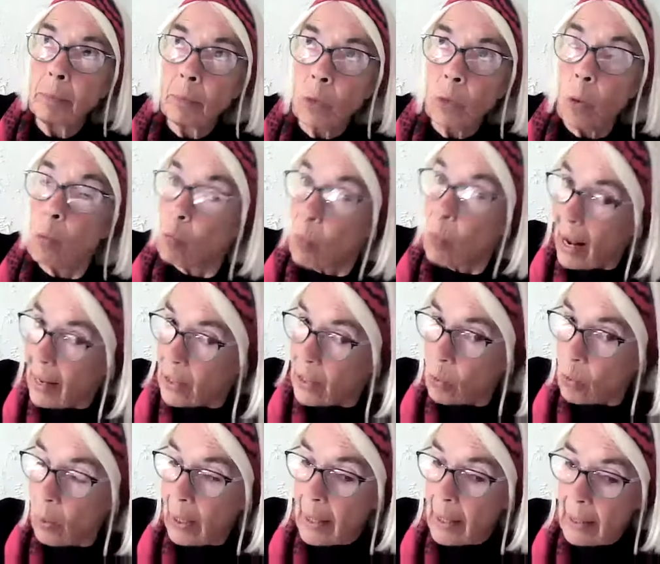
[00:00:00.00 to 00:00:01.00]
Rats
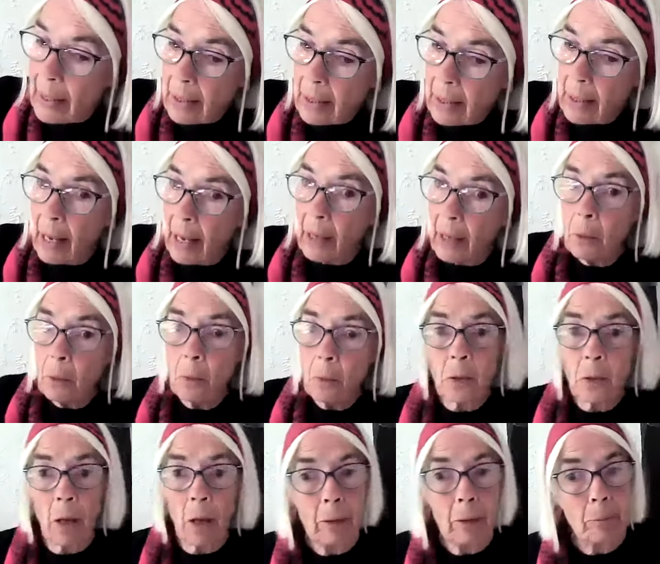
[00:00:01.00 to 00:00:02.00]
will eat snails.
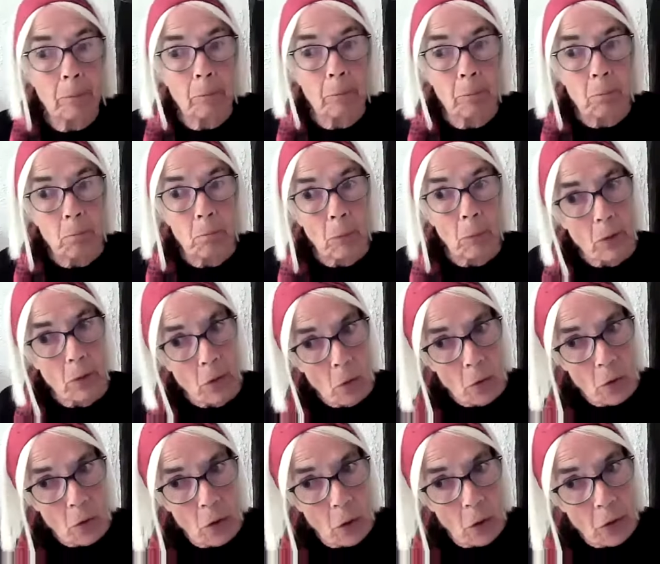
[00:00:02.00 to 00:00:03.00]
So
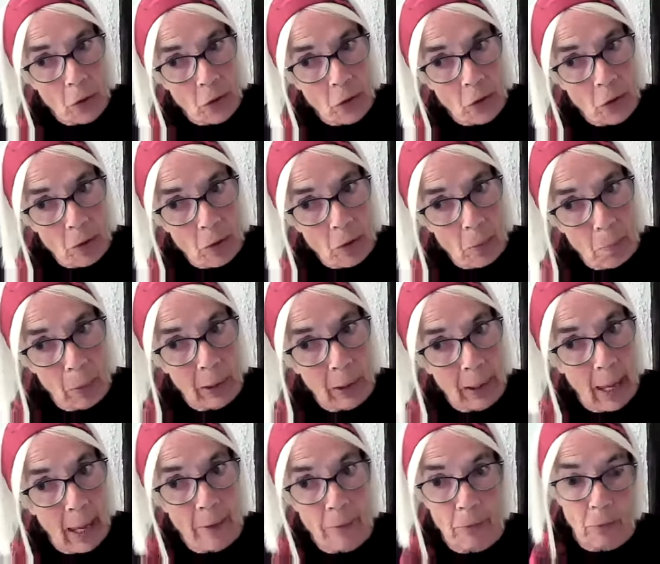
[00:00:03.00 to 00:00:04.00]
it's not a simple
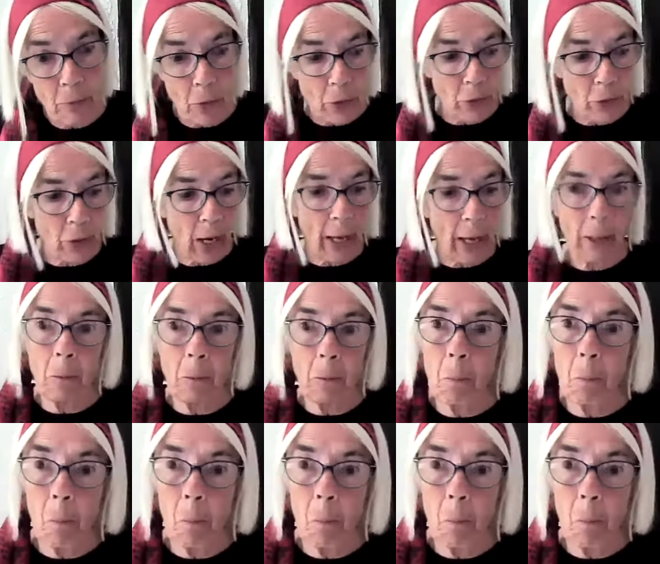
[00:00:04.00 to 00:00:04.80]
life for a snail.